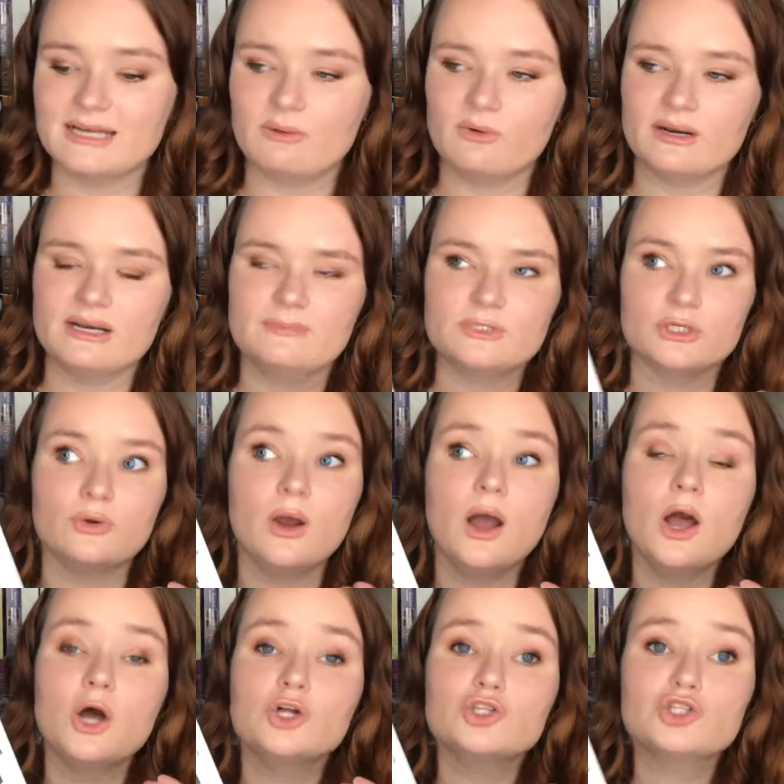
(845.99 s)
I wanted him to
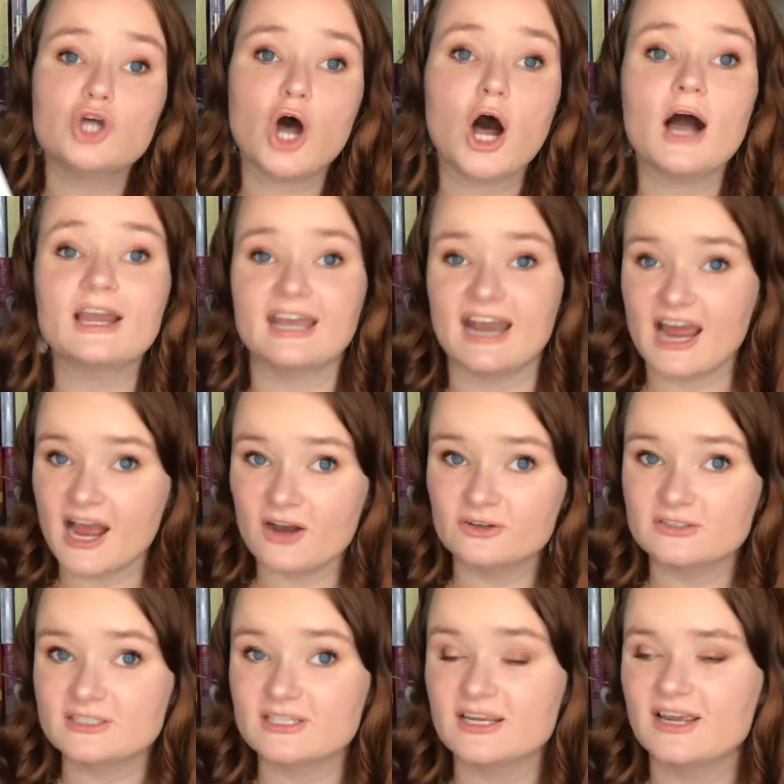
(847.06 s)
talk it
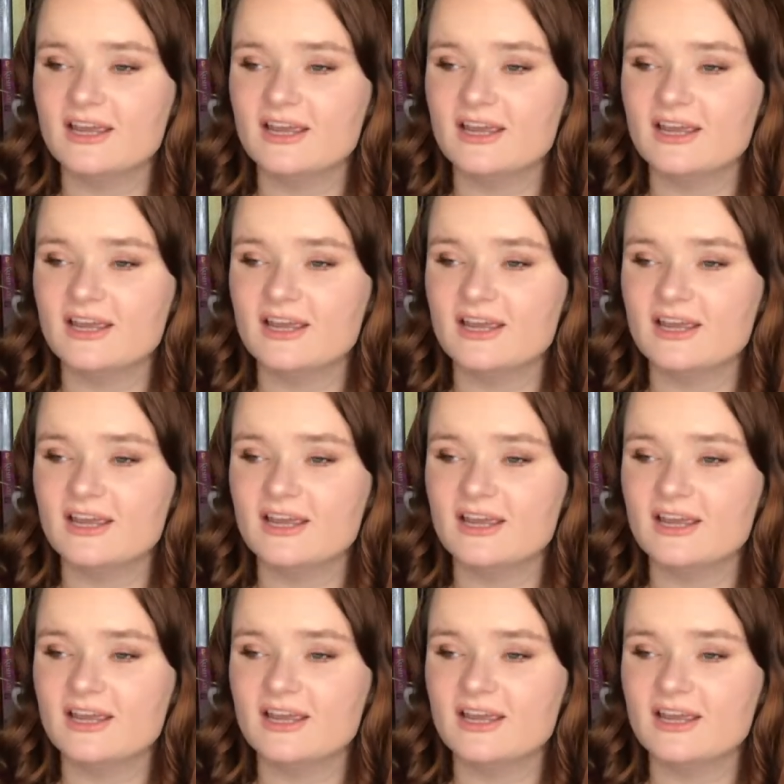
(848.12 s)
out.